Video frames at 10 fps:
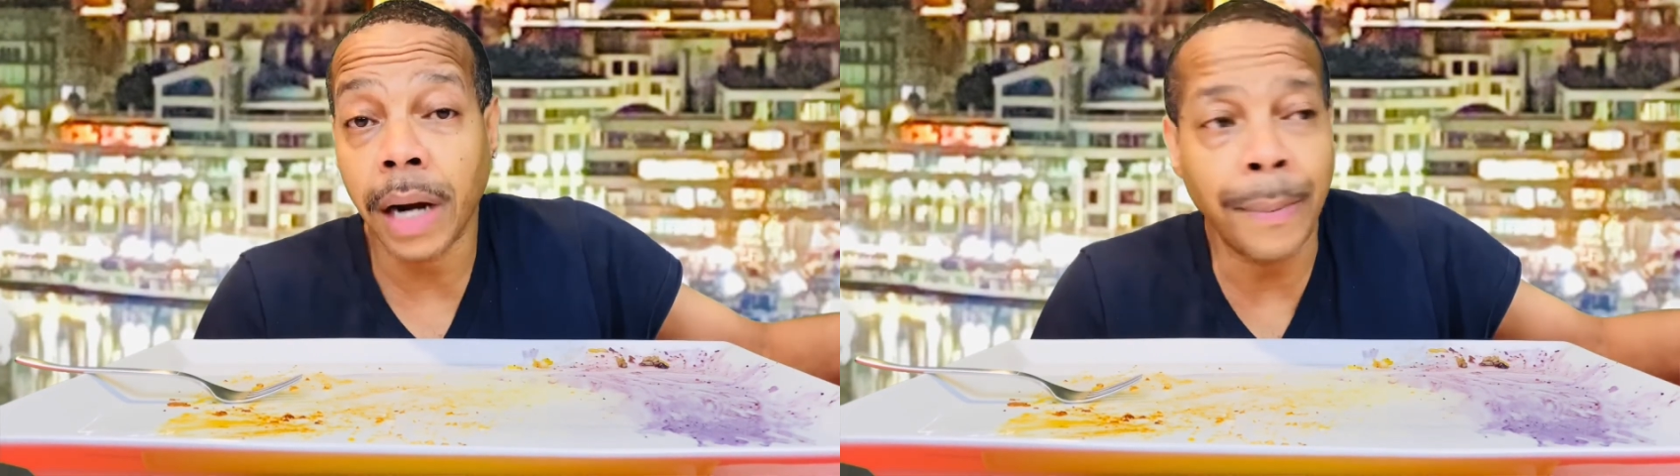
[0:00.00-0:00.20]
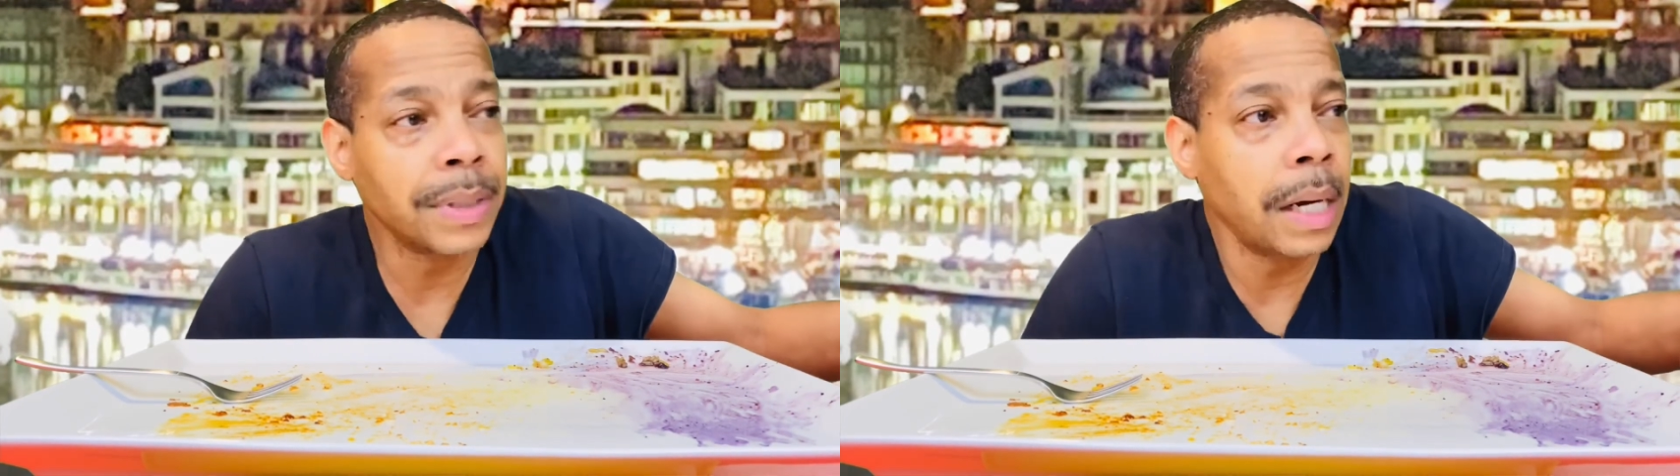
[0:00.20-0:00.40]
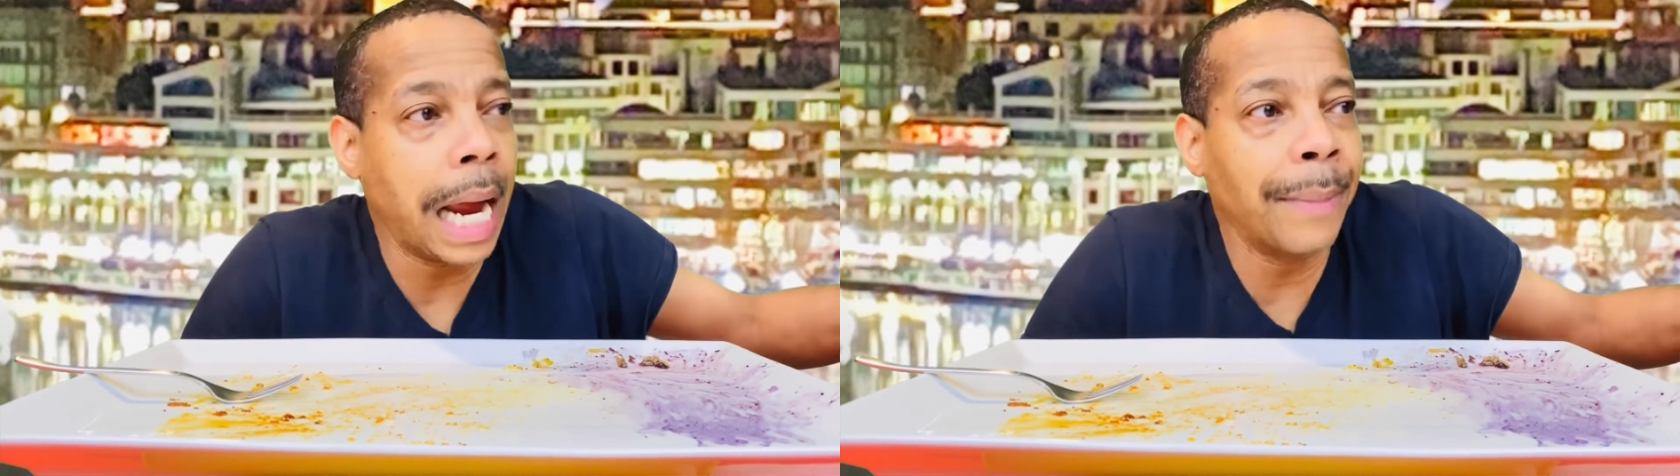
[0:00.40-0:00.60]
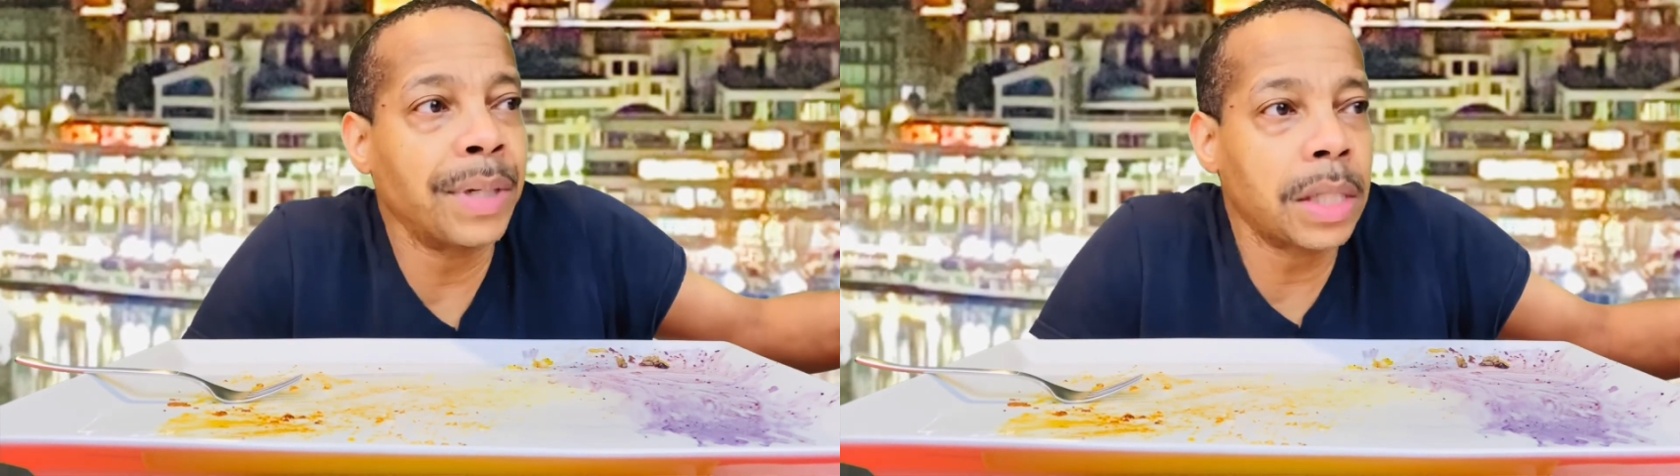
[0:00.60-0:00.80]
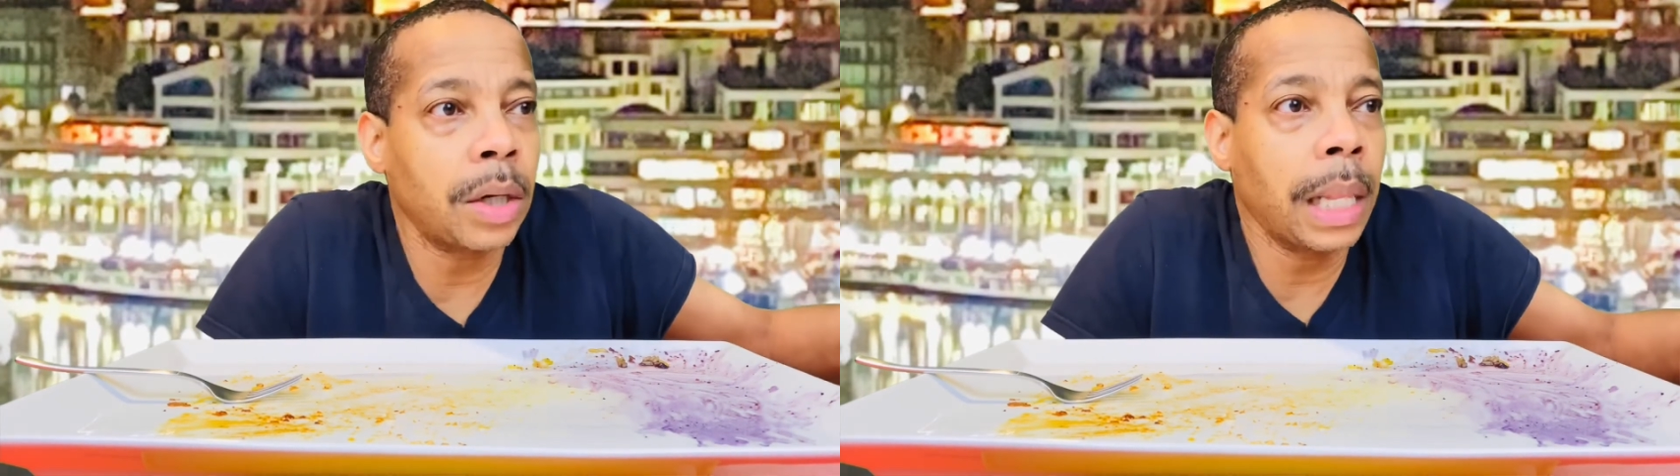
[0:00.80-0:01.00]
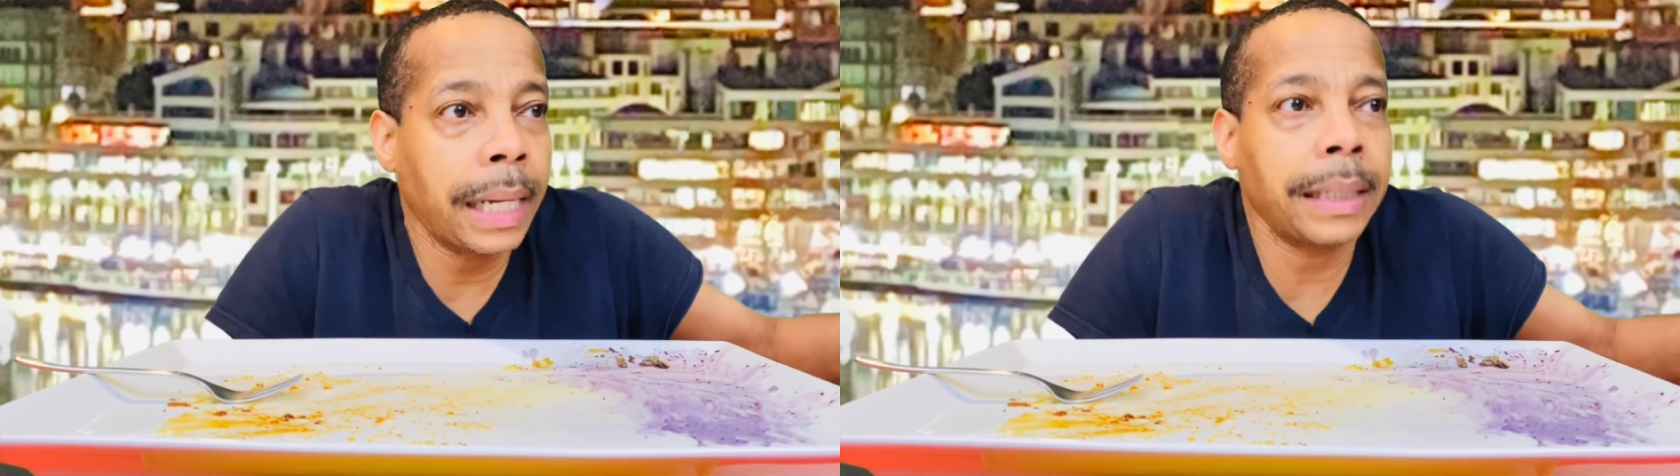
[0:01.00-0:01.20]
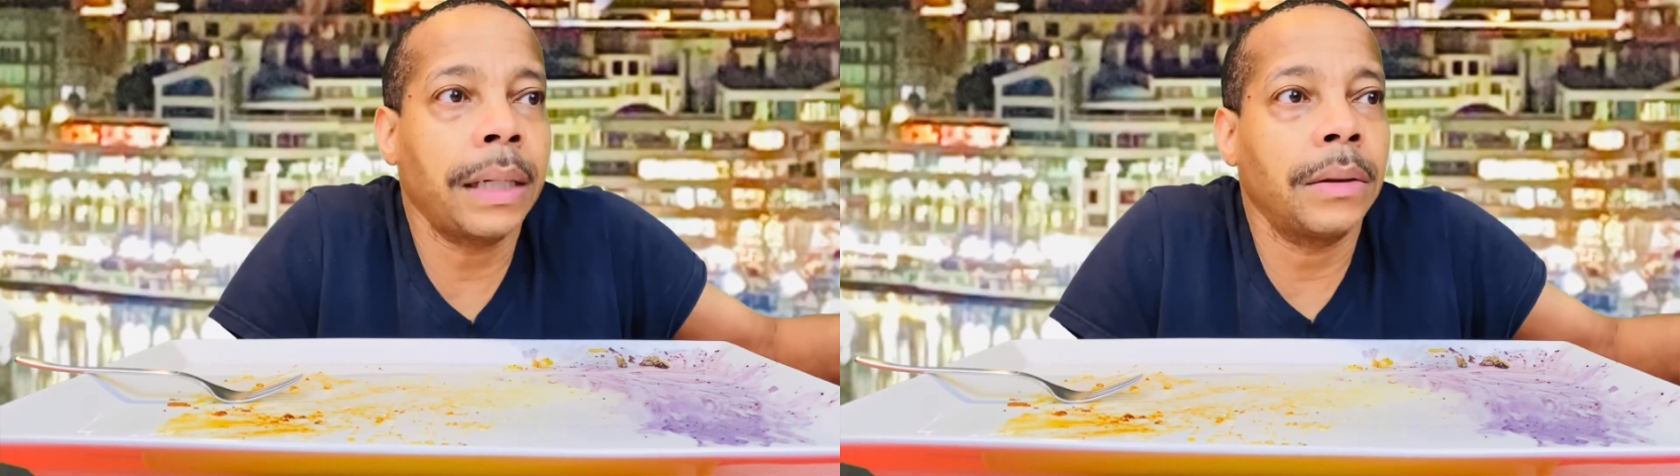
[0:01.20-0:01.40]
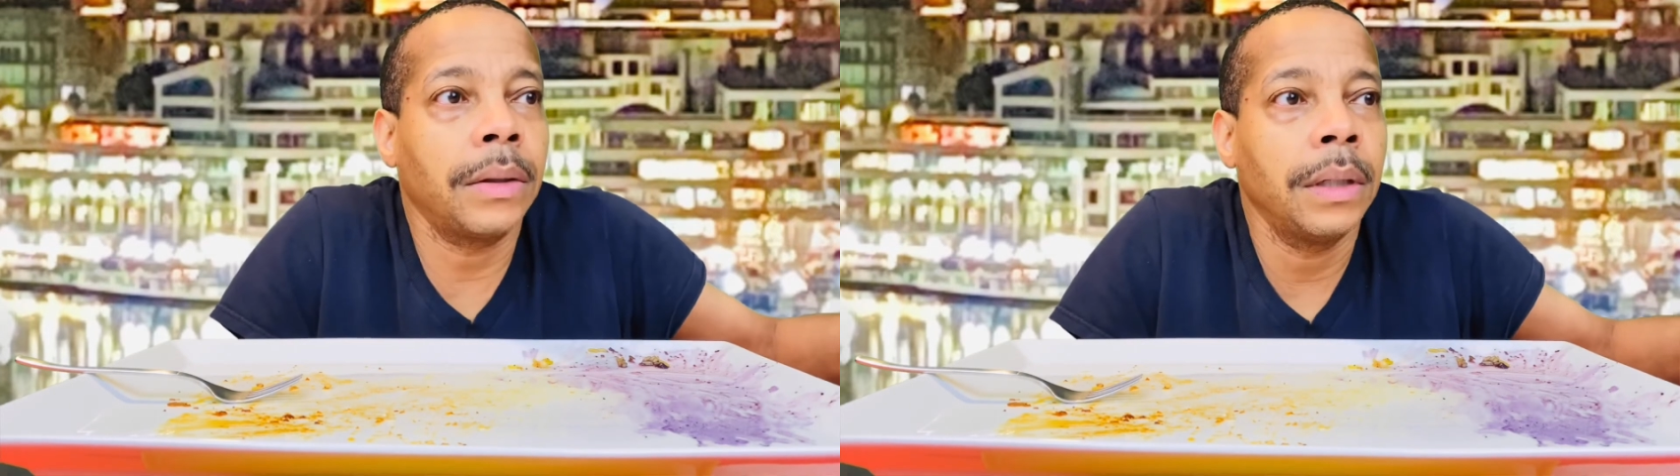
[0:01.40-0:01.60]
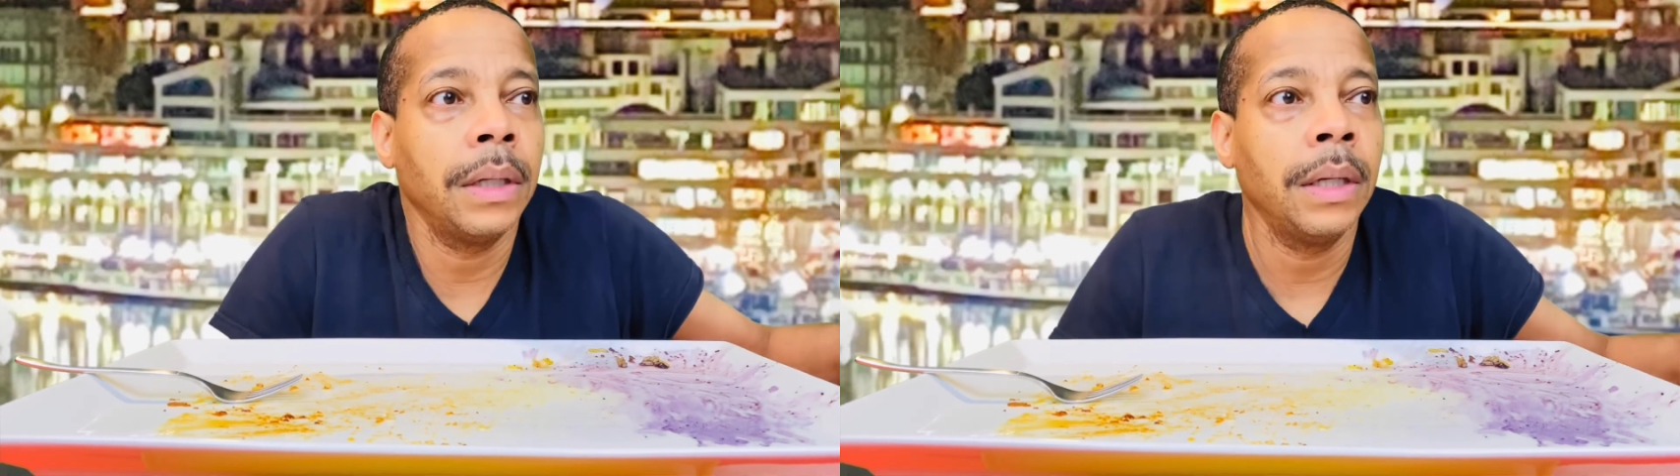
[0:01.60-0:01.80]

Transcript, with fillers: I'm sorry, I'm just gonna let it out.